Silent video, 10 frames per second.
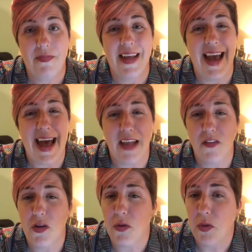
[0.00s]

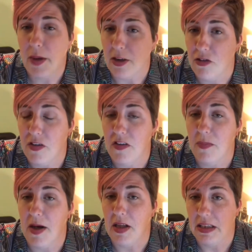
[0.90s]
ask your questions
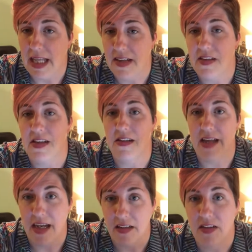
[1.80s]
about lessons,
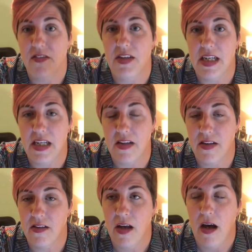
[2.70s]

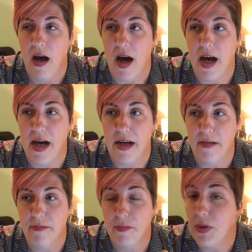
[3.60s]
activities,
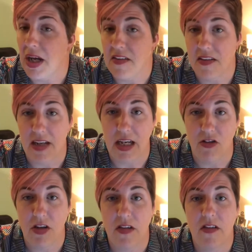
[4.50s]

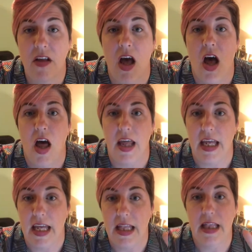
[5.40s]
presentations
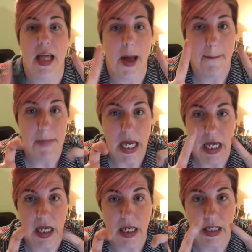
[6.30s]
in the
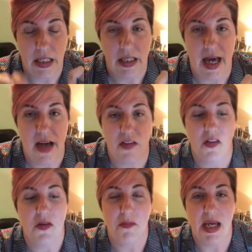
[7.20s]
mega class. So
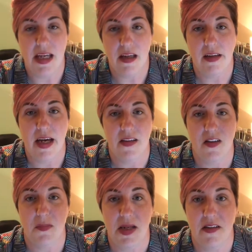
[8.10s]
the mega class
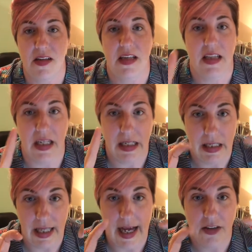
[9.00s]
is basically the
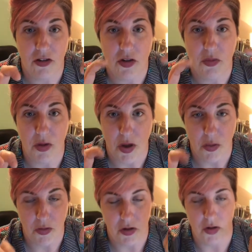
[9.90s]
class you go to.